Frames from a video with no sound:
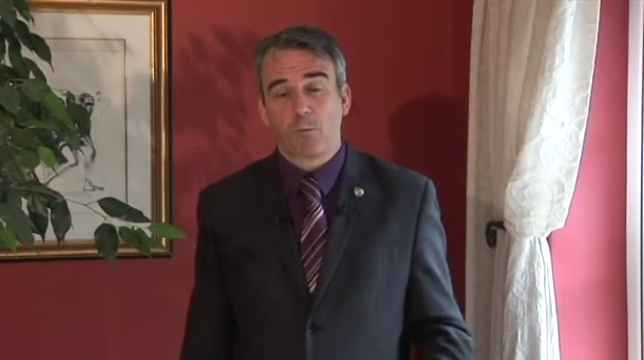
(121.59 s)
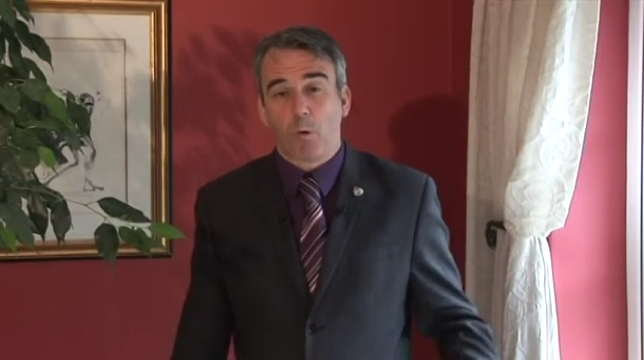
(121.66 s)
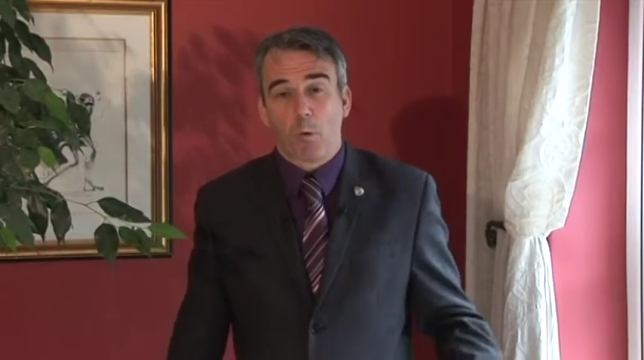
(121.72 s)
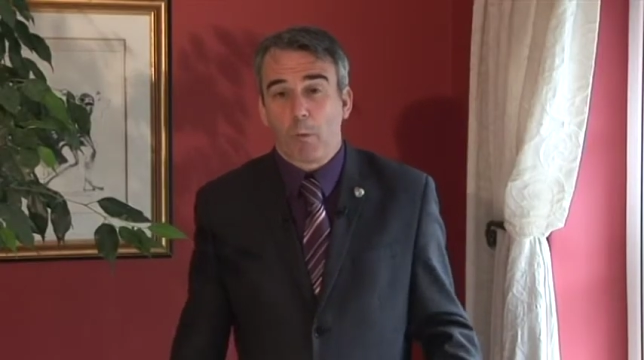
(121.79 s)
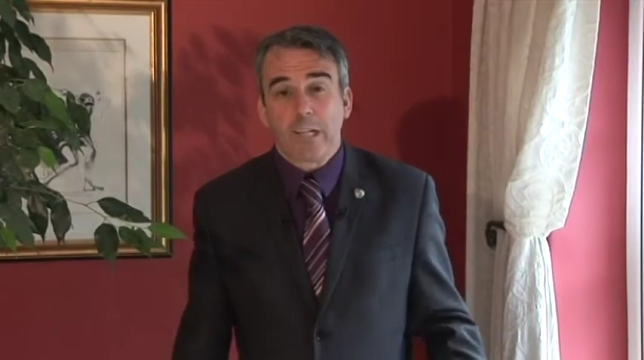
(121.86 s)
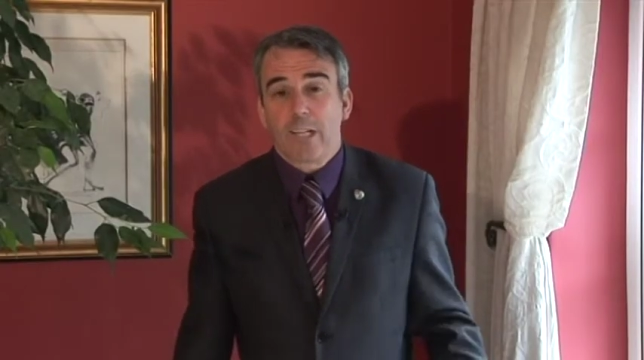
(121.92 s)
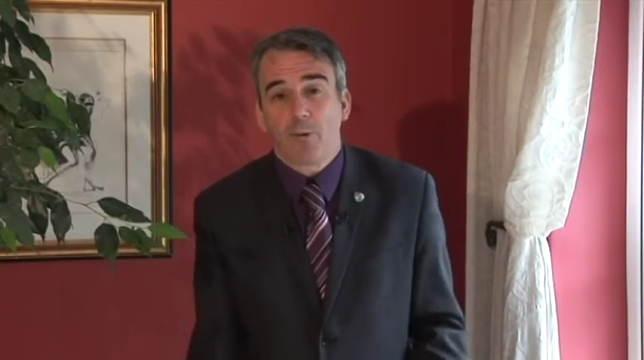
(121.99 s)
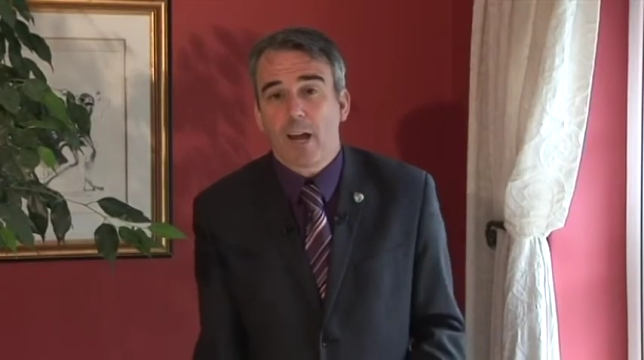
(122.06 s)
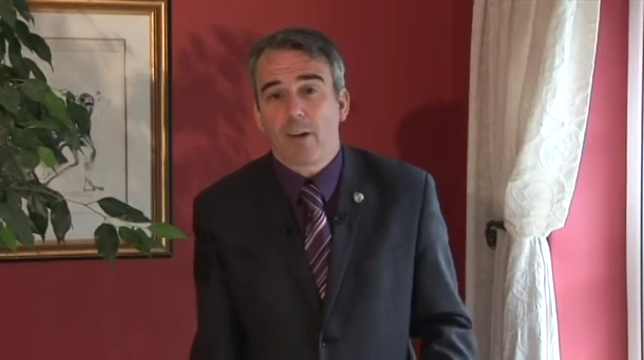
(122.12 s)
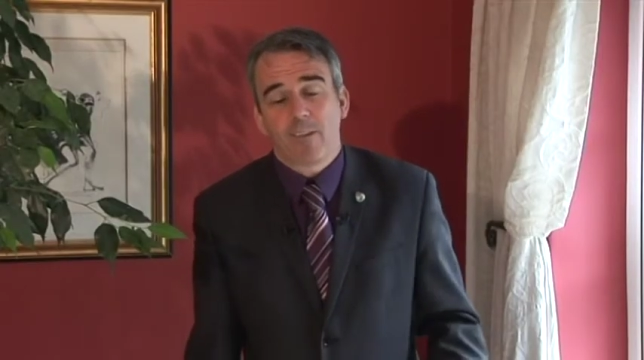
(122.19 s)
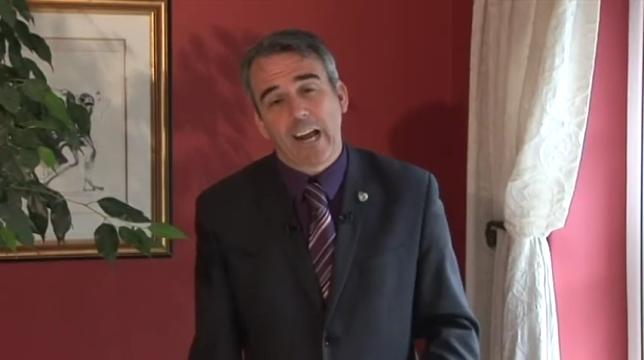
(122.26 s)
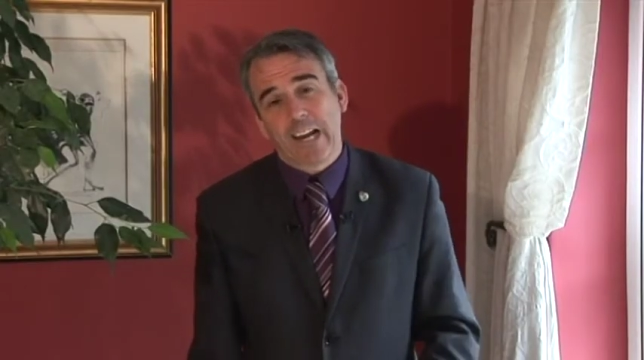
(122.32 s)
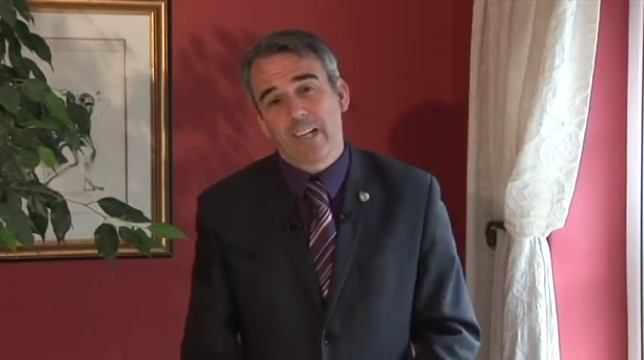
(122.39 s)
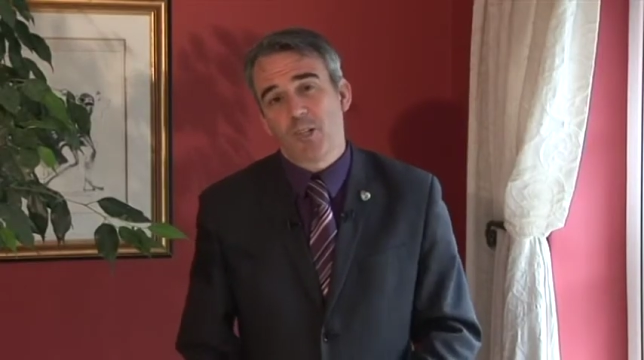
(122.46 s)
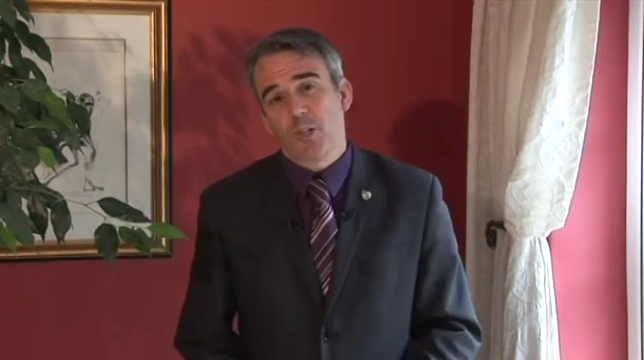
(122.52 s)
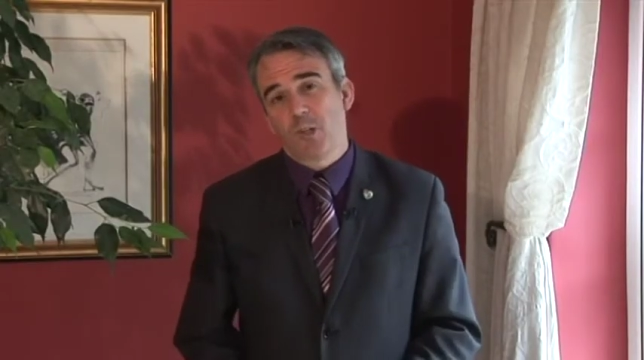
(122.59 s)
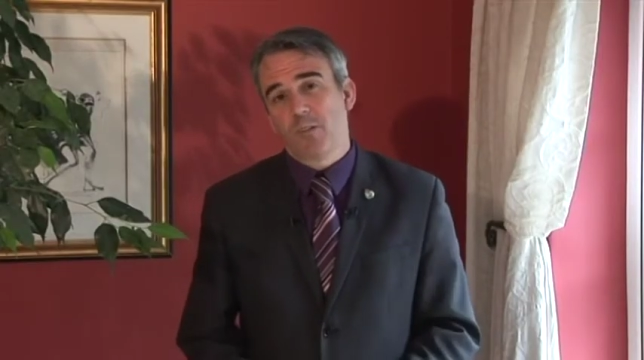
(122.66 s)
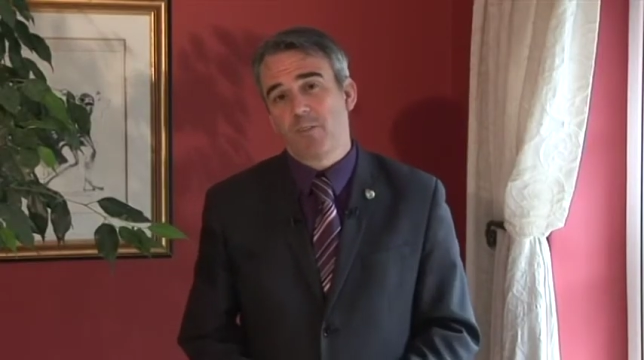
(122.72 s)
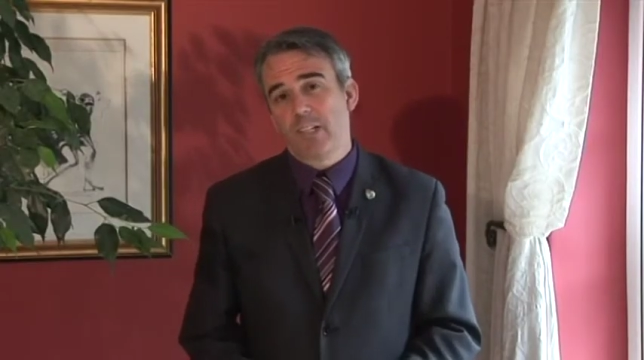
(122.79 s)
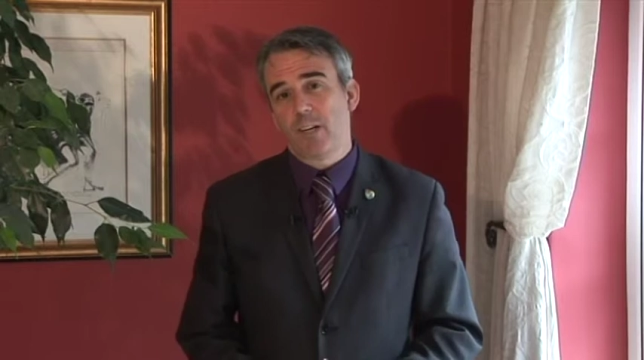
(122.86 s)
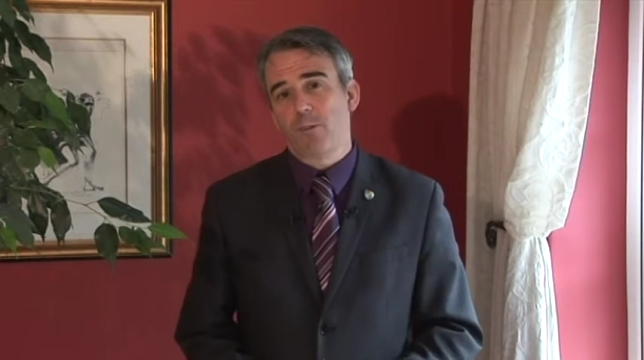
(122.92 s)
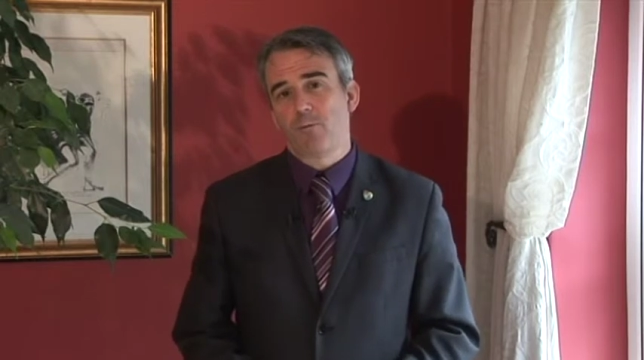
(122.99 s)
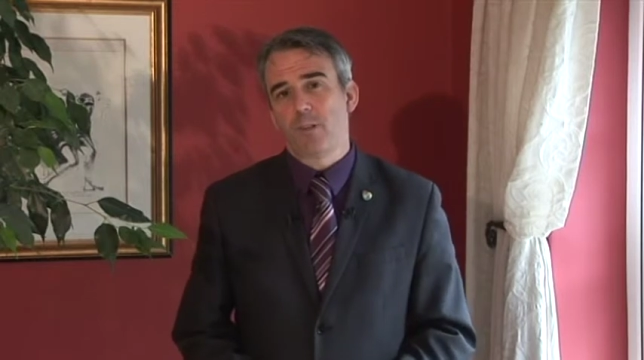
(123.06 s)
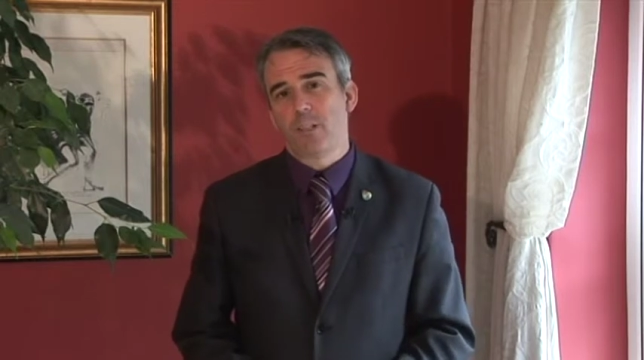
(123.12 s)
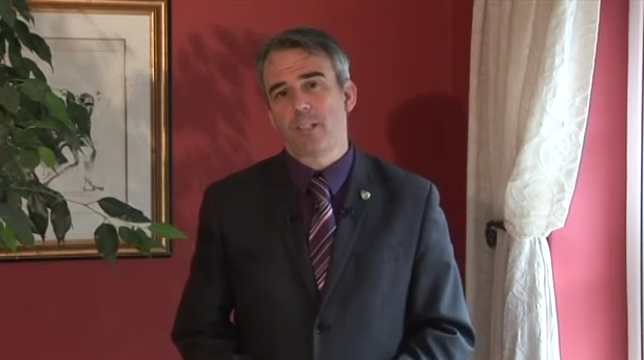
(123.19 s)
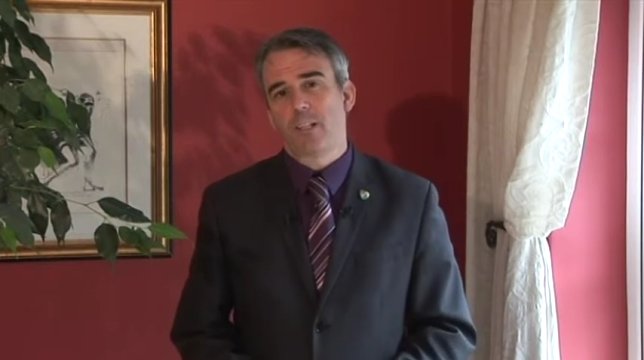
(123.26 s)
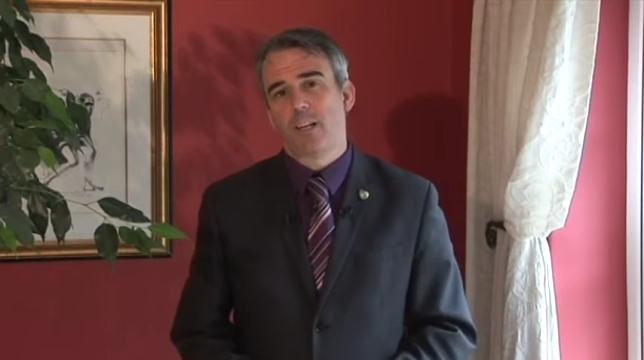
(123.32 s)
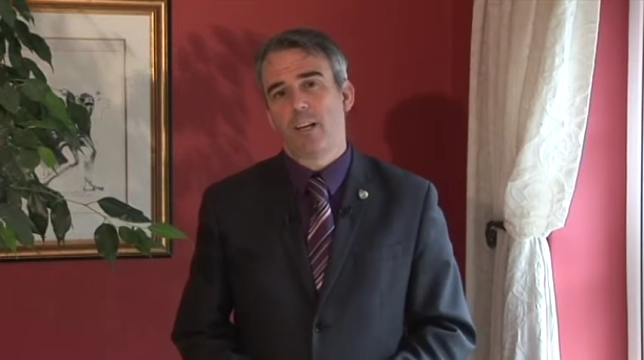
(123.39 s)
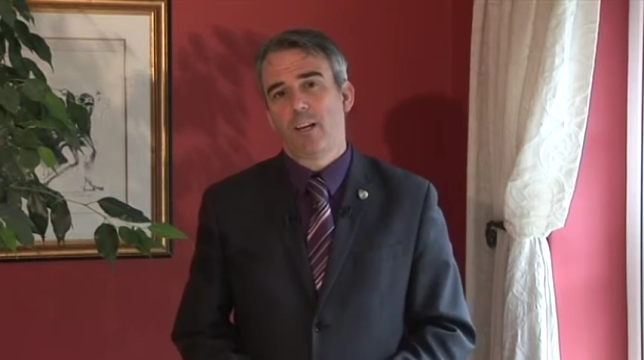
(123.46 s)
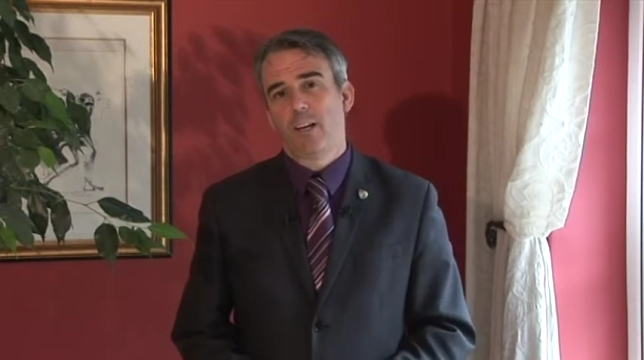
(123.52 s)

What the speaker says: well, we don't have an attitude of indifference.